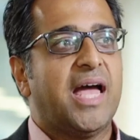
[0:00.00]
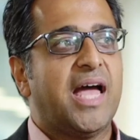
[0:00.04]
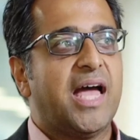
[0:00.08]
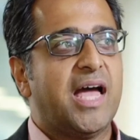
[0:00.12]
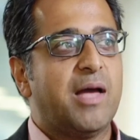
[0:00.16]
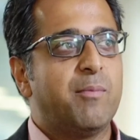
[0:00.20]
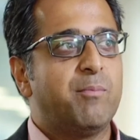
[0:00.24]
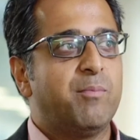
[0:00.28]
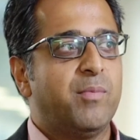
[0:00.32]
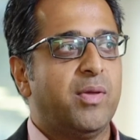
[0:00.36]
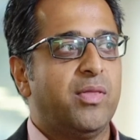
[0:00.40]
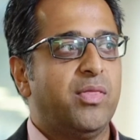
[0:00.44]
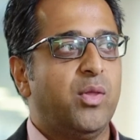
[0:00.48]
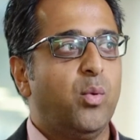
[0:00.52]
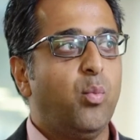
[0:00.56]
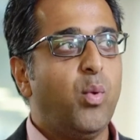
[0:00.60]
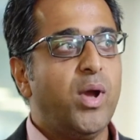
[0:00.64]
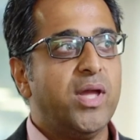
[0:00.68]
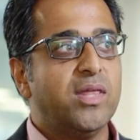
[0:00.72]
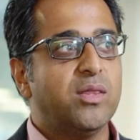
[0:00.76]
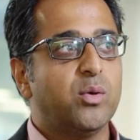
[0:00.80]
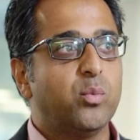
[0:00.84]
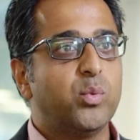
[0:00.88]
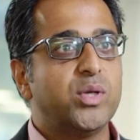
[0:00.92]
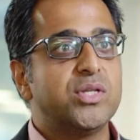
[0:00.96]
Um, and the
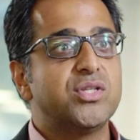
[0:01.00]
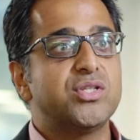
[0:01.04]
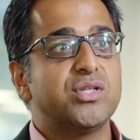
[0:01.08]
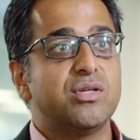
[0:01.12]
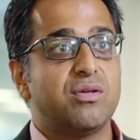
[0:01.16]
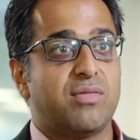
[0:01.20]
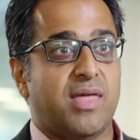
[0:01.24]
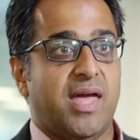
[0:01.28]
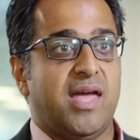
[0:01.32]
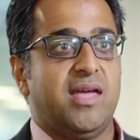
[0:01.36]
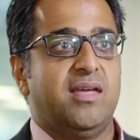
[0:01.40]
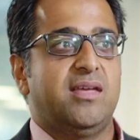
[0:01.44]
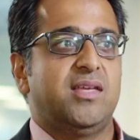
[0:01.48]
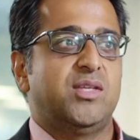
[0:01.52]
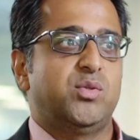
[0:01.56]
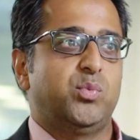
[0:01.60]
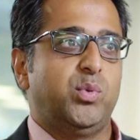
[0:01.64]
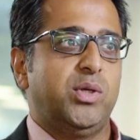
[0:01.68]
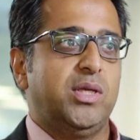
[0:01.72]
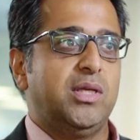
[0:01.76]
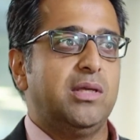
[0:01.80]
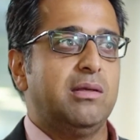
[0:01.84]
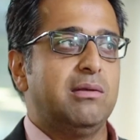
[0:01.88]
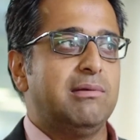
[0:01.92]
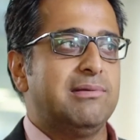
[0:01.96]
way that we do that is
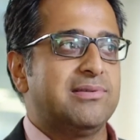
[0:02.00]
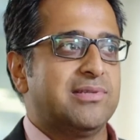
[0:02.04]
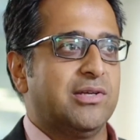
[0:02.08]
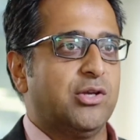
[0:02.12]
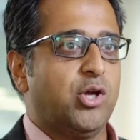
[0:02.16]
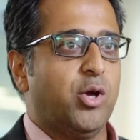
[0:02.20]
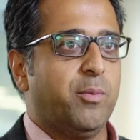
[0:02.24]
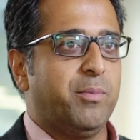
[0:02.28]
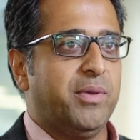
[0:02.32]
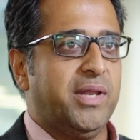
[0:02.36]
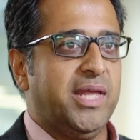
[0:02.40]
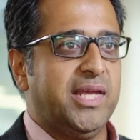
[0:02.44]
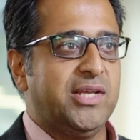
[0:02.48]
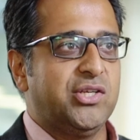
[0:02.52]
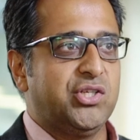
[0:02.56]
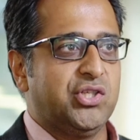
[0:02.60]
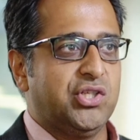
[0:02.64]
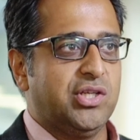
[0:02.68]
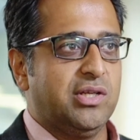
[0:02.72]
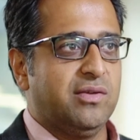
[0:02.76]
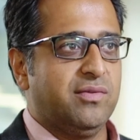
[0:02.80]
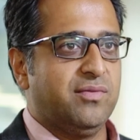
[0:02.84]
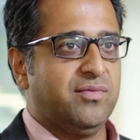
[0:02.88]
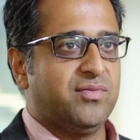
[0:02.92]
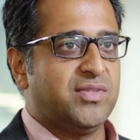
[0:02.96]
we use a
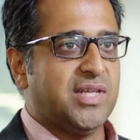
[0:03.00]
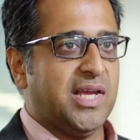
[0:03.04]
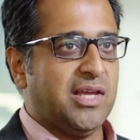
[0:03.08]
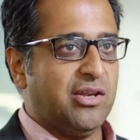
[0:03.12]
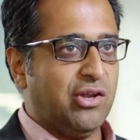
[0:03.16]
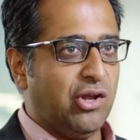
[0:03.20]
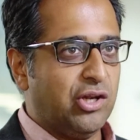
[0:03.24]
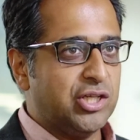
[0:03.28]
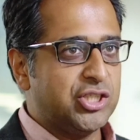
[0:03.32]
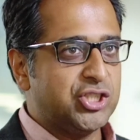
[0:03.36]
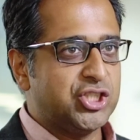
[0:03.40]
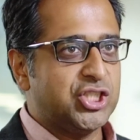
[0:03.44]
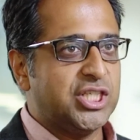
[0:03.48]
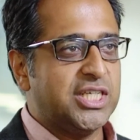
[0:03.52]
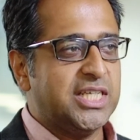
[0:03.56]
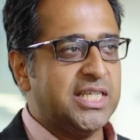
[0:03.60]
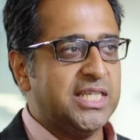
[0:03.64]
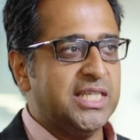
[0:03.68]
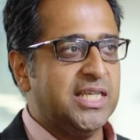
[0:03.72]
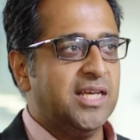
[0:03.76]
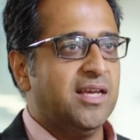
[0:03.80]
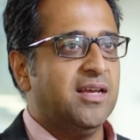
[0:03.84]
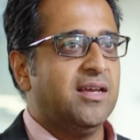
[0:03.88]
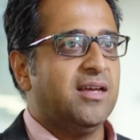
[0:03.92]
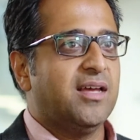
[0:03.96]
combination of
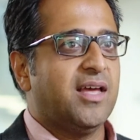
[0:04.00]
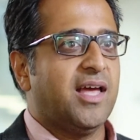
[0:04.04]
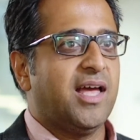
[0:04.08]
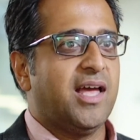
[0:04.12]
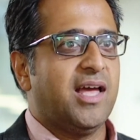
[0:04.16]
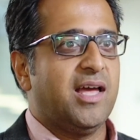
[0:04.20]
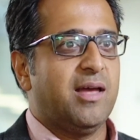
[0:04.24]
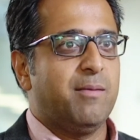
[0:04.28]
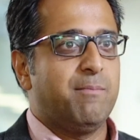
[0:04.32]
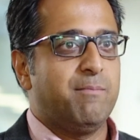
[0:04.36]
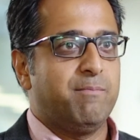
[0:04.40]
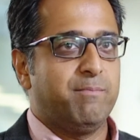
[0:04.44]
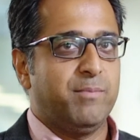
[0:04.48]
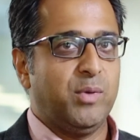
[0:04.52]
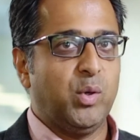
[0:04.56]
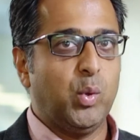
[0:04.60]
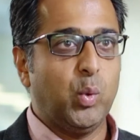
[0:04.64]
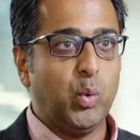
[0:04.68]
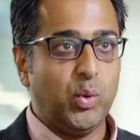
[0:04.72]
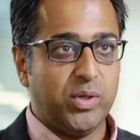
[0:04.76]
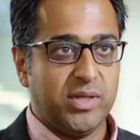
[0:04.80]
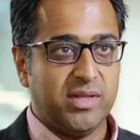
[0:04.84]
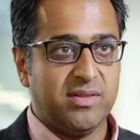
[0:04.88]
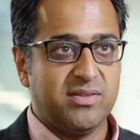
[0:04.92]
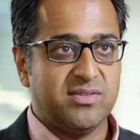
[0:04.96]
technology, um,
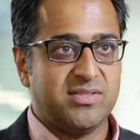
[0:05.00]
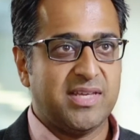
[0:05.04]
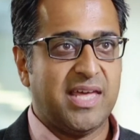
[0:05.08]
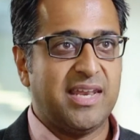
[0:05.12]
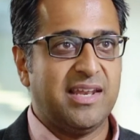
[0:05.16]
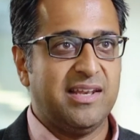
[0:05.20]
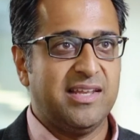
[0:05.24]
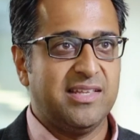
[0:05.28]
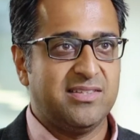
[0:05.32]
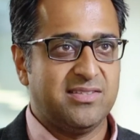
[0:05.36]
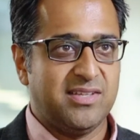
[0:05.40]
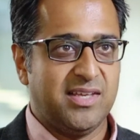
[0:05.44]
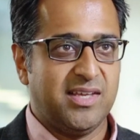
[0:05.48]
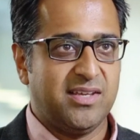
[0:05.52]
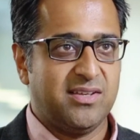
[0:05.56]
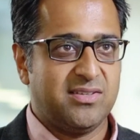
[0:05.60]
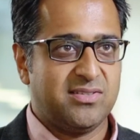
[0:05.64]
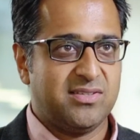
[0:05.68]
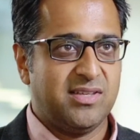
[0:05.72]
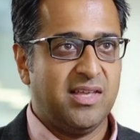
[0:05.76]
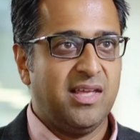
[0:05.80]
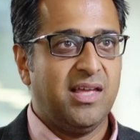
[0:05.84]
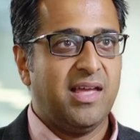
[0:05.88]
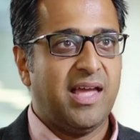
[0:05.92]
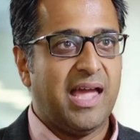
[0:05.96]
audience
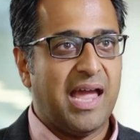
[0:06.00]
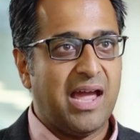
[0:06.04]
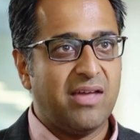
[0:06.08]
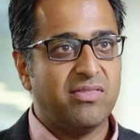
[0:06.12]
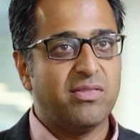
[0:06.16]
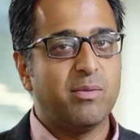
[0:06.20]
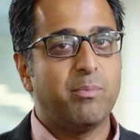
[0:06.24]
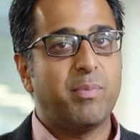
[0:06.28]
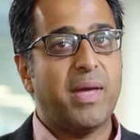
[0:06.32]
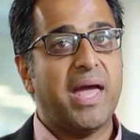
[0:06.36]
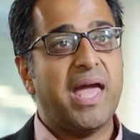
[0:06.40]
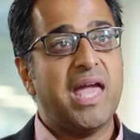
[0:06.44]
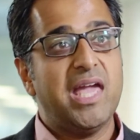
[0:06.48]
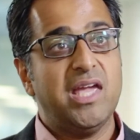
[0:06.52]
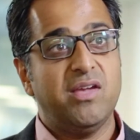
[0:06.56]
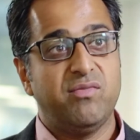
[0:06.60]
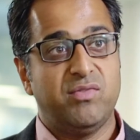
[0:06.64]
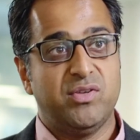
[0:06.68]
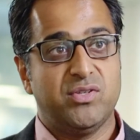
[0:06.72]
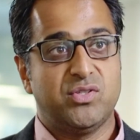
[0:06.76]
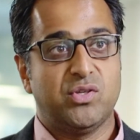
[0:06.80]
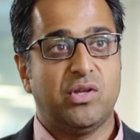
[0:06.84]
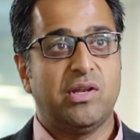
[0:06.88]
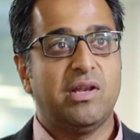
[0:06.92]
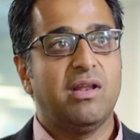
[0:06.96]
analytics, and the
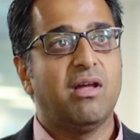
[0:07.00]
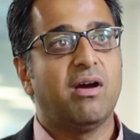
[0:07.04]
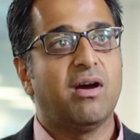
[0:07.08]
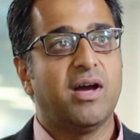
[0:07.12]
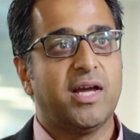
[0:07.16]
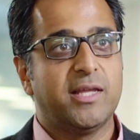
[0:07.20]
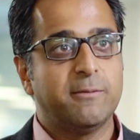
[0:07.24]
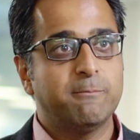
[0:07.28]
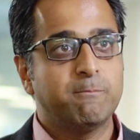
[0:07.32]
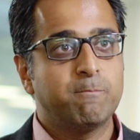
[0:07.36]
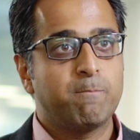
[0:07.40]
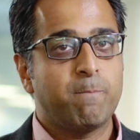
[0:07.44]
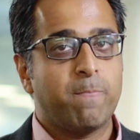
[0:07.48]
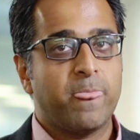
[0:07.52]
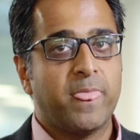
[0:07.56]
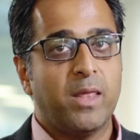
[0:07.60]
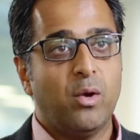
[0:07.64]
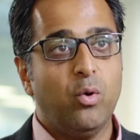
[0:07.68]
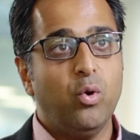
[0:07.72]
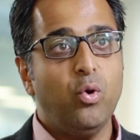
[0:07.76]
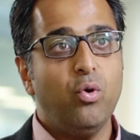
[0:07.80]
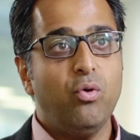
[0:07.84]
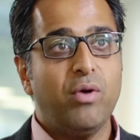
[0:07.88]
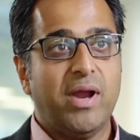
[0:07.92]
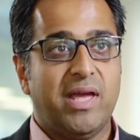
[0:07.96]
behaviours online
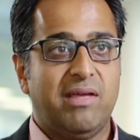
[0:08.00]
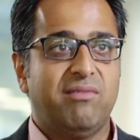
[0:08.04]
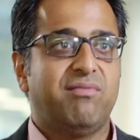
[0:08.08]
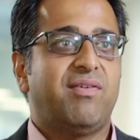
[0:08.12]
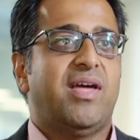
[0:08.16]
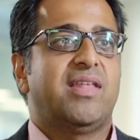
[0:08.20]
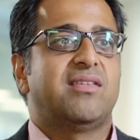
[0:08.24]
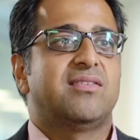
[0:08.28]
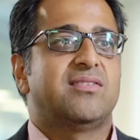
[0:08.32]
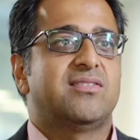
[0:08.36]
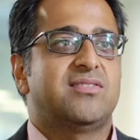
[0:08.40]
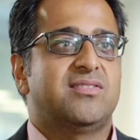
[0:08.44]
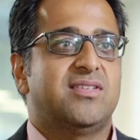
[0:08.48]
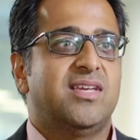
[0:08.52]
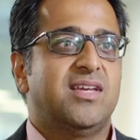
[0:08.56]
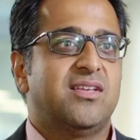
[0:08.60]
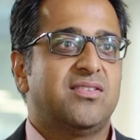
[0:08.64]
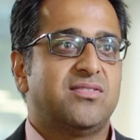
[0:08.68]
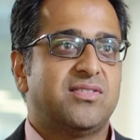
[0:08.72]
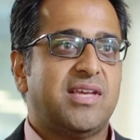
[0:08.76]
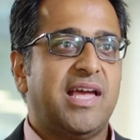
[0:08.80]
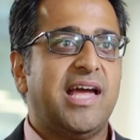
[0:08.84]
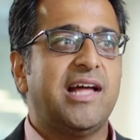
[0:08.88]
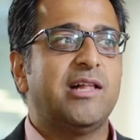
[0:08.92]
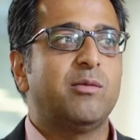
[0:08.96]
or at events
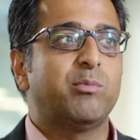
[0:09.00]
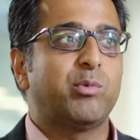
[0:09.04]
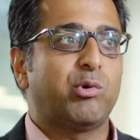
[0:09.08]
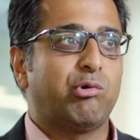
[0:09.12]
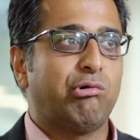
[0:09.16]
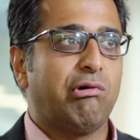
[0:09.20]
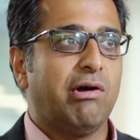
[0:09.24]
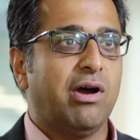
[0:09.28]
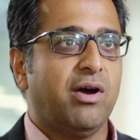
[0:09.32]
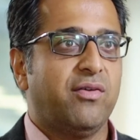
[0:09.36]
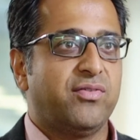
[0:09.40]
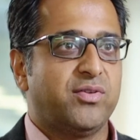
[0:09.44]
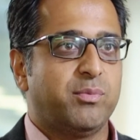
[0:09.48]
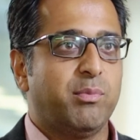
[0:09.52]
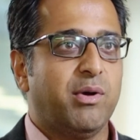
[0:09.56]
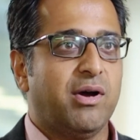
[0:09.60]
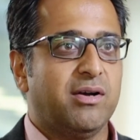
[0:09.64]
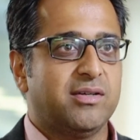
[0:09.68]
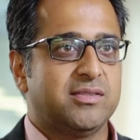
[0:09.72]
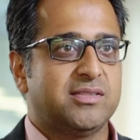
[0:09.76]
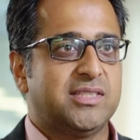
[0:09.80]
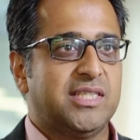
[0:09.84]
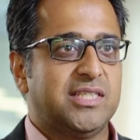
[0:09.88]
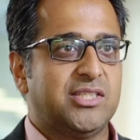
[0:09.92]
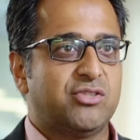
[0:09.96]
to help craft
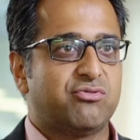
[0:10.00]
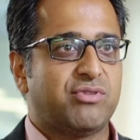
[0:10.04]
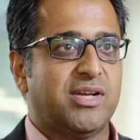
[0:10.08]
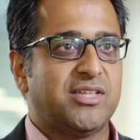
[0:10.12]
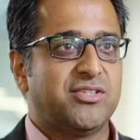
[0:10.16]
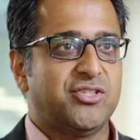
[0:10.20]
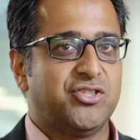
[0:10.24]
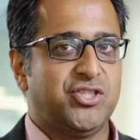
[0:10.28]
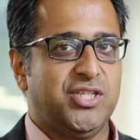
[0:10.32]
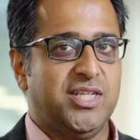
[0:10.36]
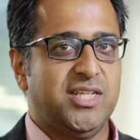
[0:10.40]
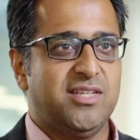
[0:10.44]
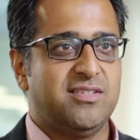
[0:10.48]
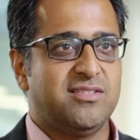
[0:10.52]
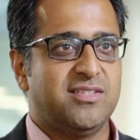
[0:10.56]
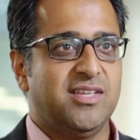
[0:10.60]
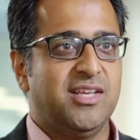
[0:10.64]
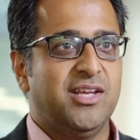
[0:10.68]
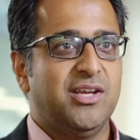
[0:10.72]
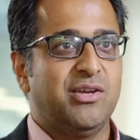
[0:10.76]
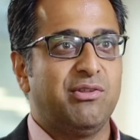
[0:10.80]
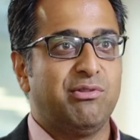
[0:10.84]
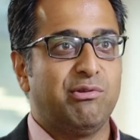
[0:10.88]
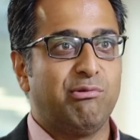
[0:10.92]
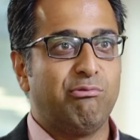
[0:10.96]
marketing strategies
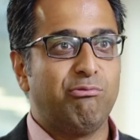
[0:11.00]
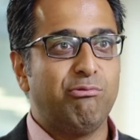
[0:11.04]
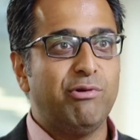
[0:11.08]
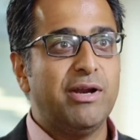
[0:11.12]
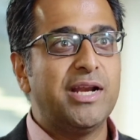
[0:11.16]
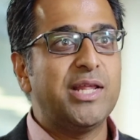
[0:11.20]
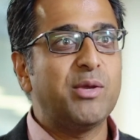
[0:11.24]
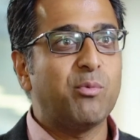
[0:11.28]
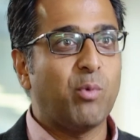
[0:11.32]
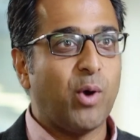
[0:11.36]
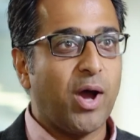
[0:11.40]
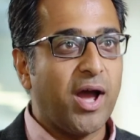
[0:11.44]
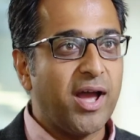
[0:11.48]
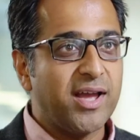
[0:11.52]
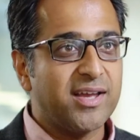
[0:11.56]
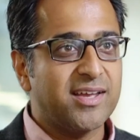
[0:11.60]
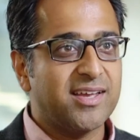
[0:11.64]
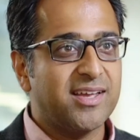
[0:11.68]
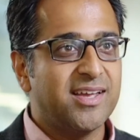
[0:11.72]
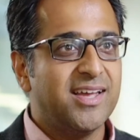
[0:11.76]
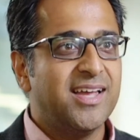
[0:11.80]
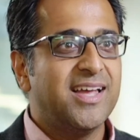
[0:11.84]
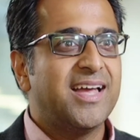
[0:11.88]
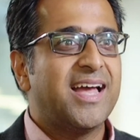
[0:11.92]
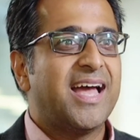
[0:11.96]
that really
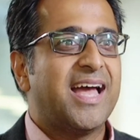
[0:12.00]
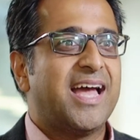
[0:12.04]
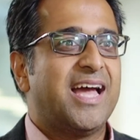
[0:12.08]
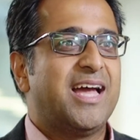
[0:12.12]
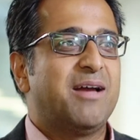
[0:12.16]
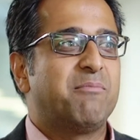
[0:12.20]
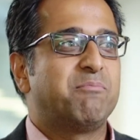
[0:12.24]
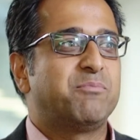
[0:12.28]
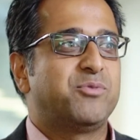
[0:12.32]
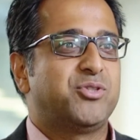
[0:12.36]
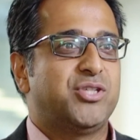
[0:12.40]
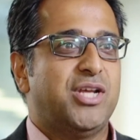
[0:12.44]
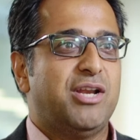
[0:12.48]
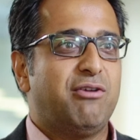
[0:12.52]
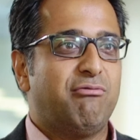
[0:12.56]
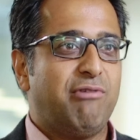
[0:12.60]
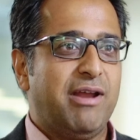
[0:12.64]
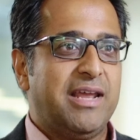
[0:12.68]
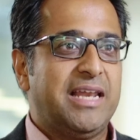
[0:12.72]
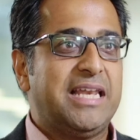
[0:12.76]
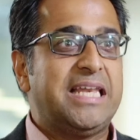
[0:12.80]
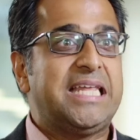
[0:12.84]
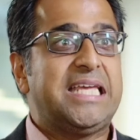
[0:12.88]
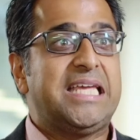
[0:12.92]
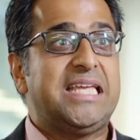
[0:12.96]
work, um,
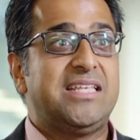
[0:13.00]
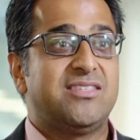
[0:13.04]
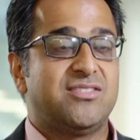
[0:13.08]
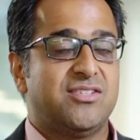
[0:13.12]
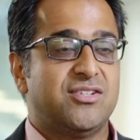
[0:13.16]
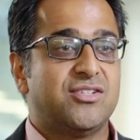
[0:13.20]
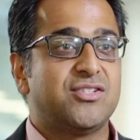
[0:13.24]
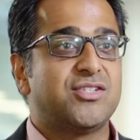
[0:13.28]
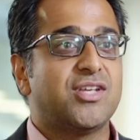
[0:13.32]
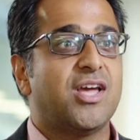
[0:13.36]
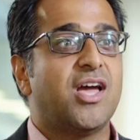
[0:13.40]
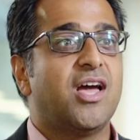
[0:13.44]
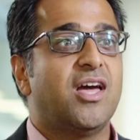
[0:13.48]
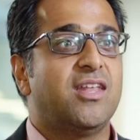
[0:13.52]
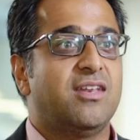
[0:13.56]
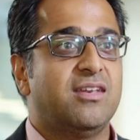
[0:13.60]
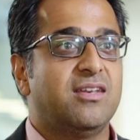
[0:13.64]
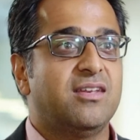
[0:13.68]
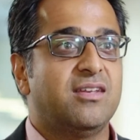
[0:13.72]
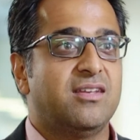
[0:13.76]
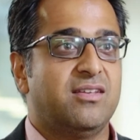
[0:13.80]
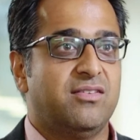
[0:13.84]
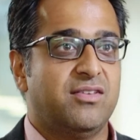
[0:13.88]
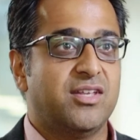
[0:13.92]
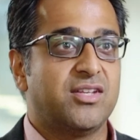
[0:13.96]
generate leads, and turn
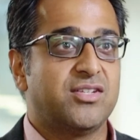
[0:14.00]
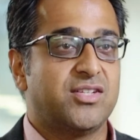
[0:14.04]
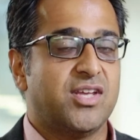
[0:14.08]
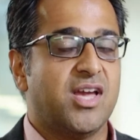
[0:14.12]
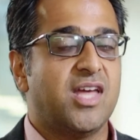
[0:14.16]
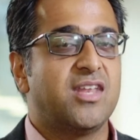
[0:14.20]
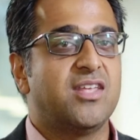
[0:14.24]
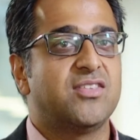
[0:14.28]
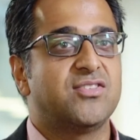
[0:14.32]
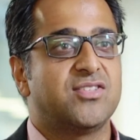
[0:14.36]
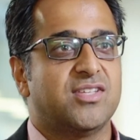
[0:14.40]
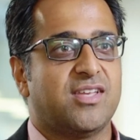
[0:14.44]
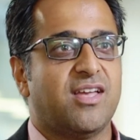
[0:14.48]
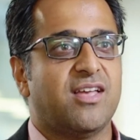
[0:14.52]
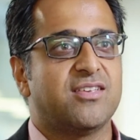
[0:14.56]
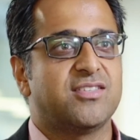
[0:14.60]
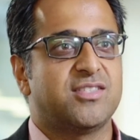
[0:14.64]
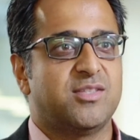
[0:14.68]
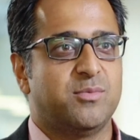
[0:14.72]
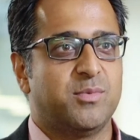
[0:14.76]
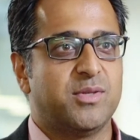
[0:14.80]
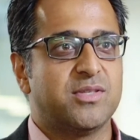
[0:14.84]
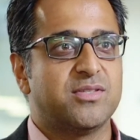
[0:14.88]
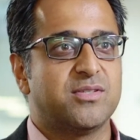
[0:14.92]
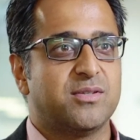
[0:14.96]
that turn into
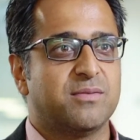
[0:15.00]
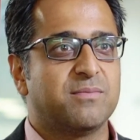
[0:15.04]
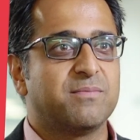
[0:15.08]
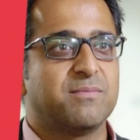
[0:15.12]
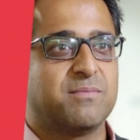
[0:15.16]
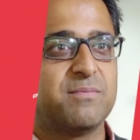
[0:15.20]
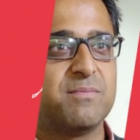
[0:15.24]
customers.